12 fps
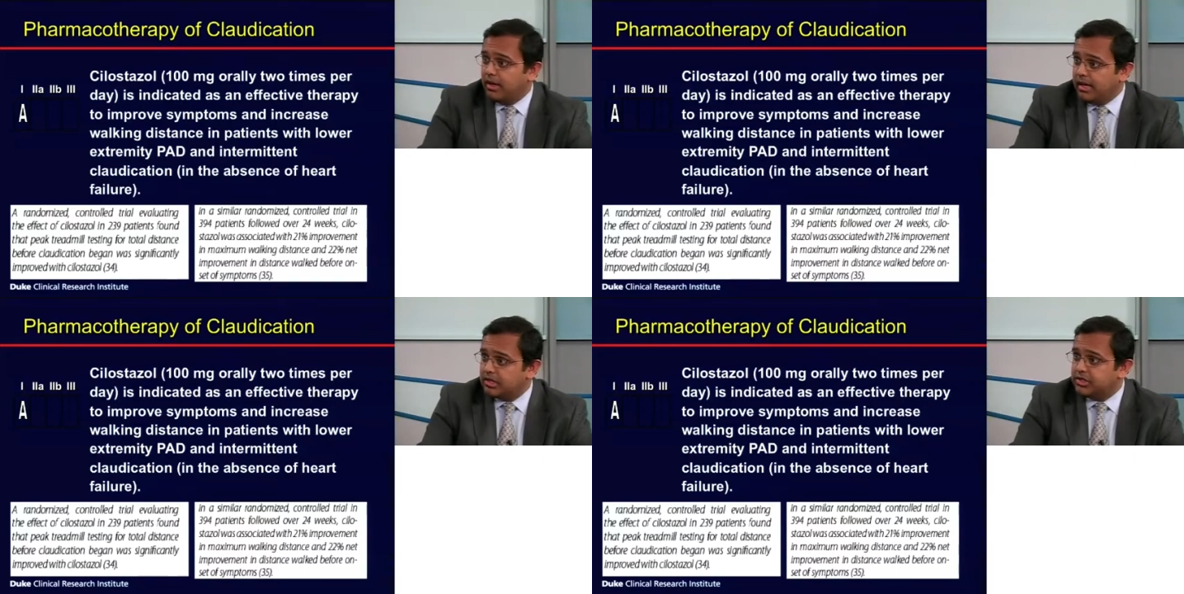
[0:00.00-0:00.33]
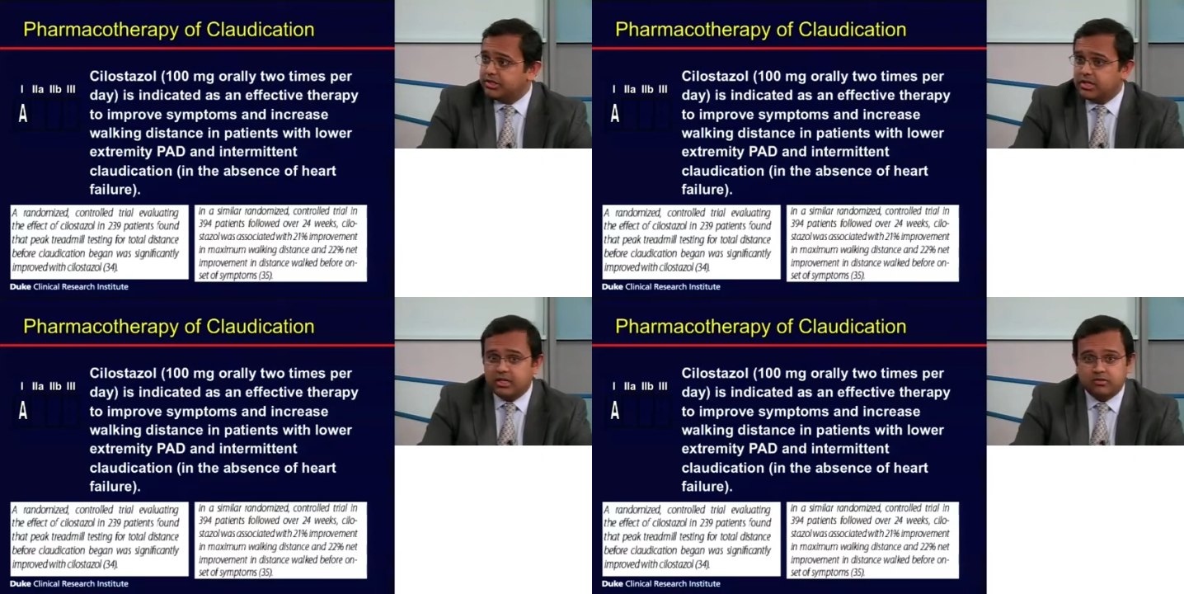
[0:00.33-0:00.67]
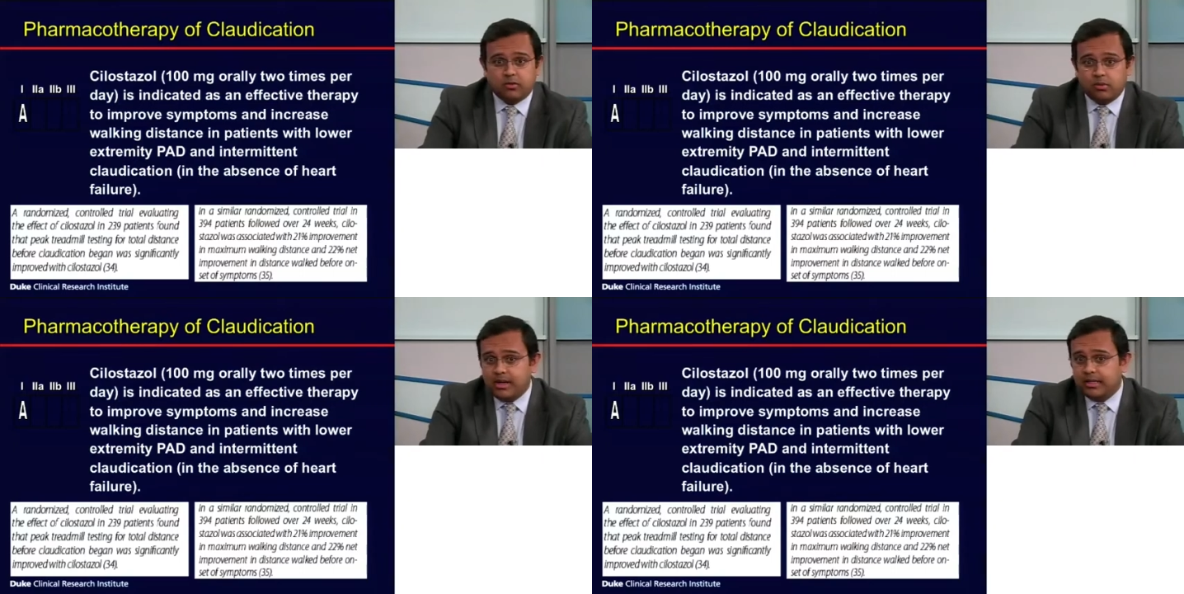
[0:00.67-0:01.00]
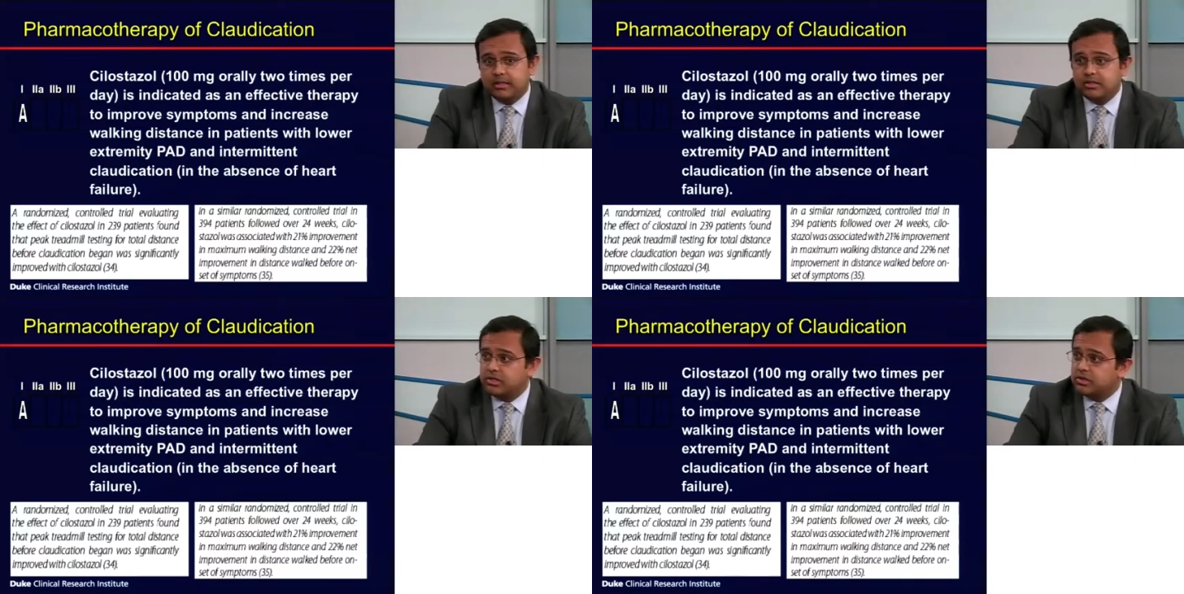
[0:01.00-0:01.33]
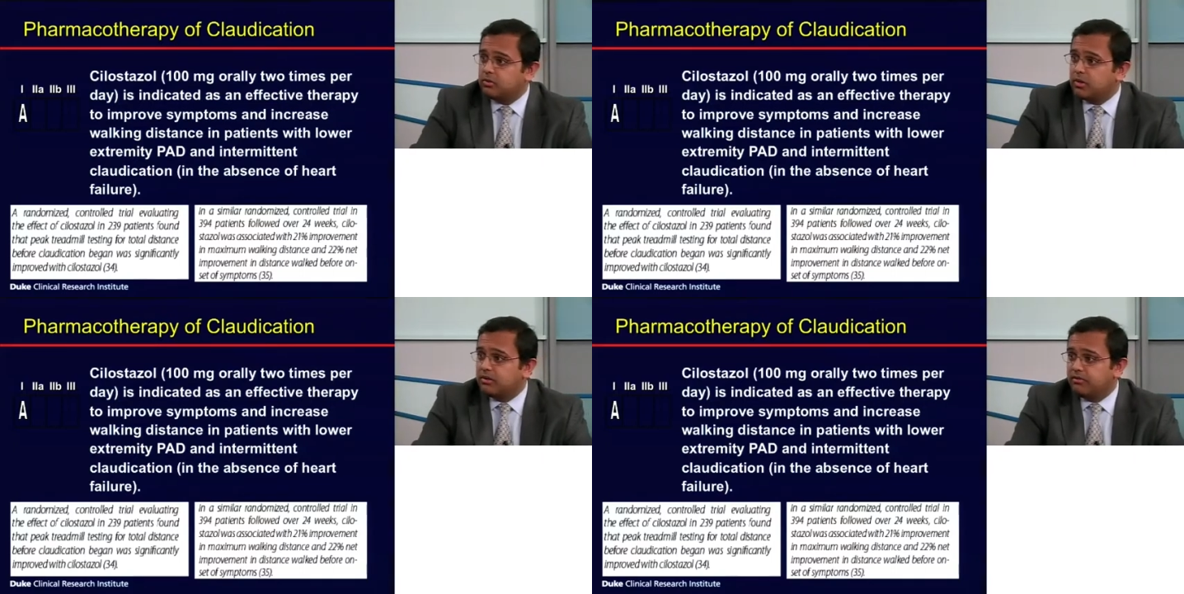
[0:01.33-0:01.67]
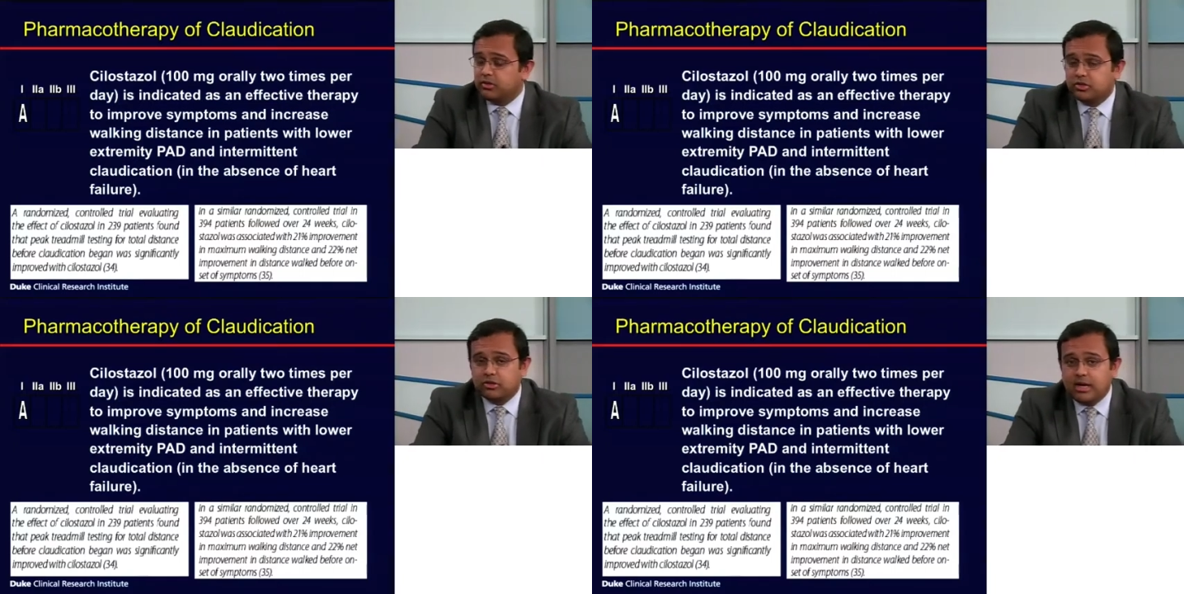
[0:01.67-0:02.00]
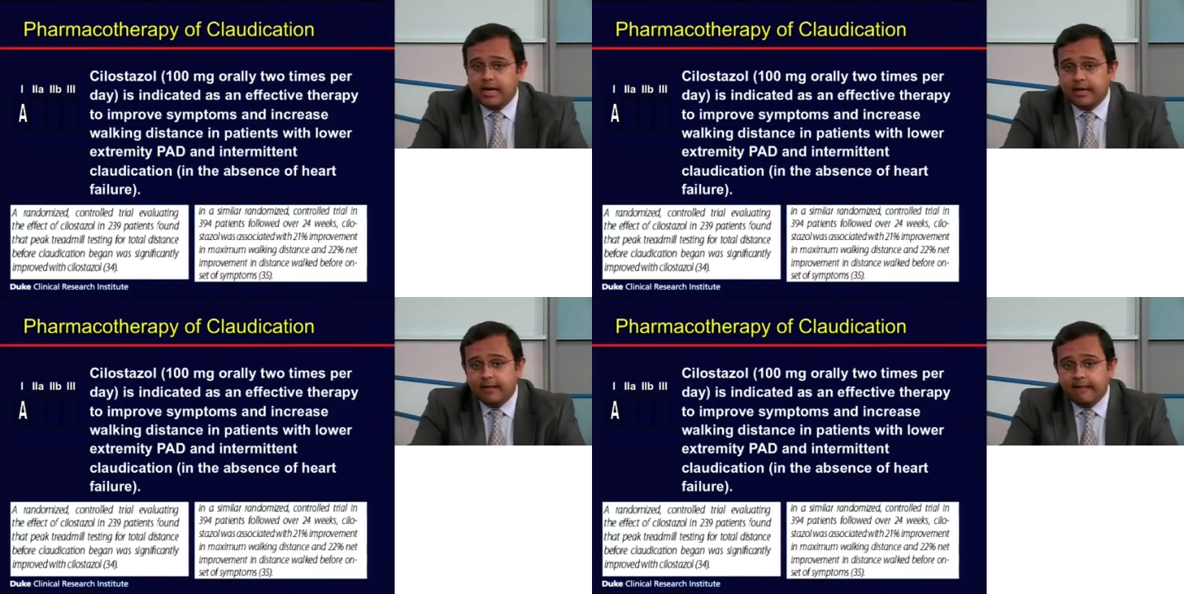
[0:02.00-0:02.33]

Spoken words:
exercise format, this is a wonderful try.